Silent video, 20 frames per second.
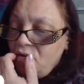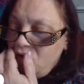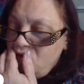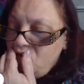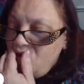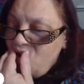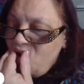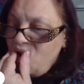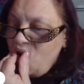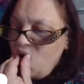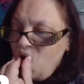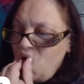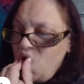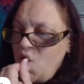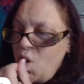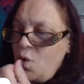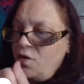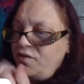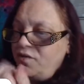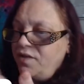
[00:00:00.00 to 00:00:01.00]
So I don't
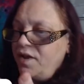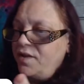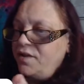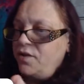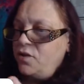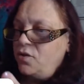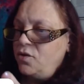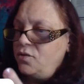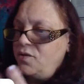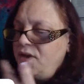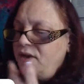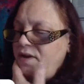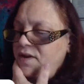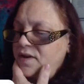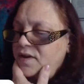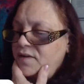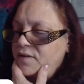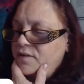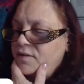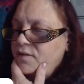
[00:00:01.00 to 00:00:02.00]
know exactly who that
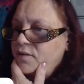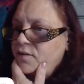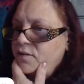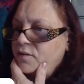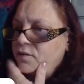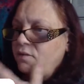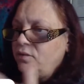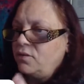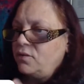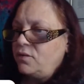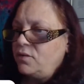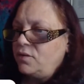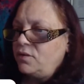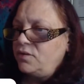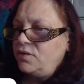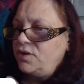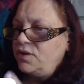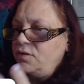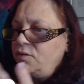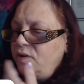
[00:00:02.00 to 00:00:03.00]
is.
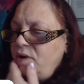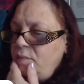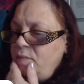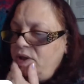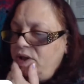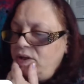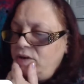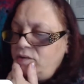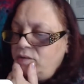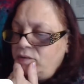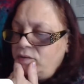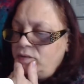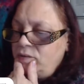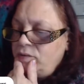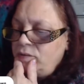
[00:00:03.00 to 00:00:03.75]
Do you know what I mean?